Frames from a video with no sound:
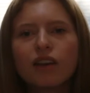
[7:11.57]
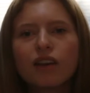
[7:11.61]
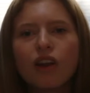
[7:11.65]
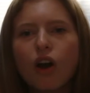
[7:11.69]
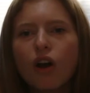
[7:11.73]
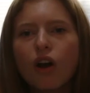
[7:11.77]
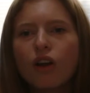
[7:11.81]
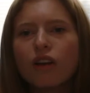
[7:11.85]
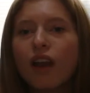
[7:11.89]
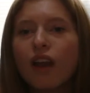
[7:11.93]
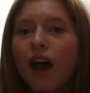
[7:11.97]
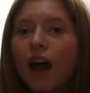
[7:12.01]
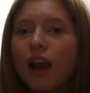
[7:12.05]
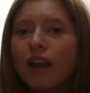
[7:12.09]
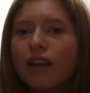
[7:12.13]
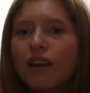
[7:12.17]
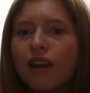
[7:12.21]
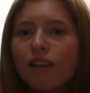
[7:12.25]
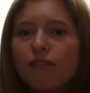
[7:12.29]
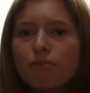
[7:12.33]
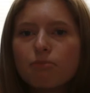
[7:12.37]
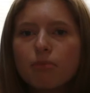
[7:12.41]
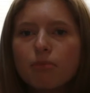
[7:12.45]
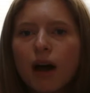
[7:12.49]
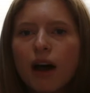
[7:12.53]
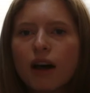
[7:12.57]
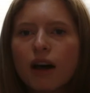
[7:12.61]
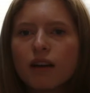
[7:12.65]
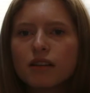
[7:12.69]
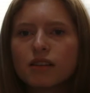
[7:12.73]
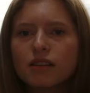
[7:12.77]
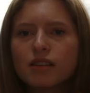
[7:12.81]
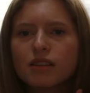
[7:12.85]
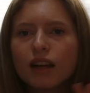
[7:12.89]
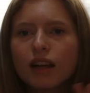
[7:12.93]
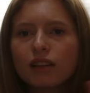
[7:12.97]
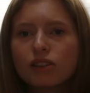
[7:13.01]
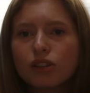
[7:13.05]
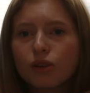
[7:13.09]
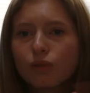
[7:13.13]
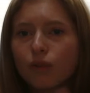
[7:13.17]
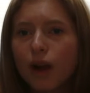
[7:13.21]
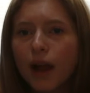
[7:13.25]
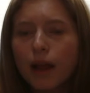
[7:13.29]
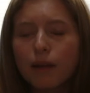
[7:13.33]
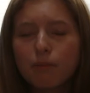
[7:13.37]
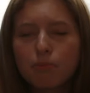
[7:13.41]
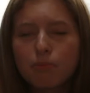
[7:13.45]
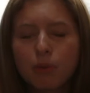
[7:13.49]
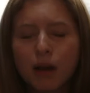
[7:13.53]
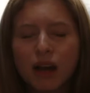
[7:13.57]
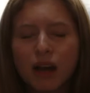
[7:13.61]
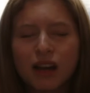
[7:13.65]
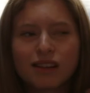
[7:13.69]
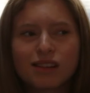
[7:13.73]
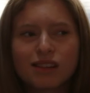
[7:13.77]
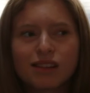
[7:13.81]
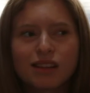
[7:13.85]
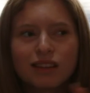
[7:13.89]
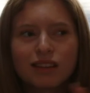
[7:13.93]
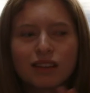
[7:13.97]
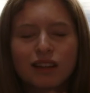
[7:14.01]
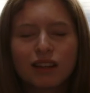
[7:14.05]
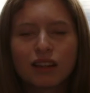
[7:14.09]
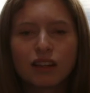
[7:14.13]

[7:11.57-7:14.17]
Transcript: not enough bugs, not the right bugs,